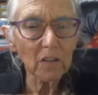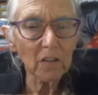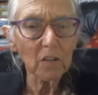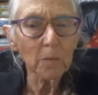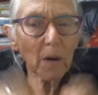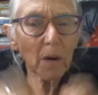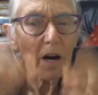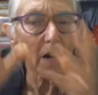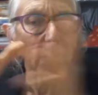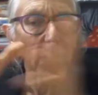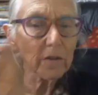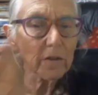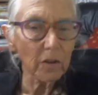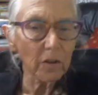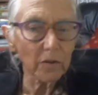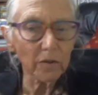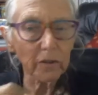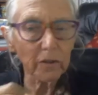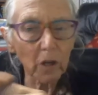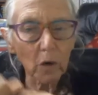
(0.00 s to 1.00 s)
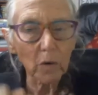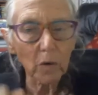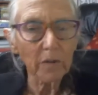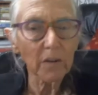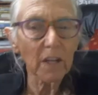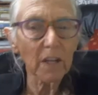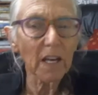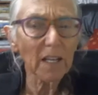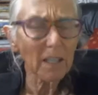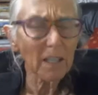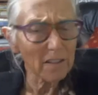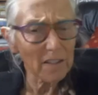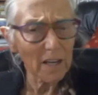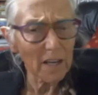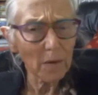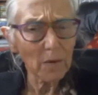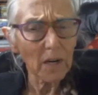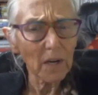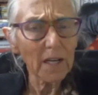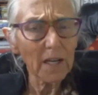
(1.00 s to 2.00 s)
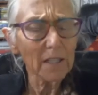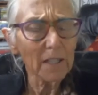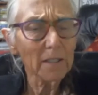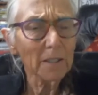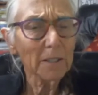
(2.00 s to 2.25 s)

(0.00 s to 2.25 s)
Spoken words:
is part of the flow of that. Is that right?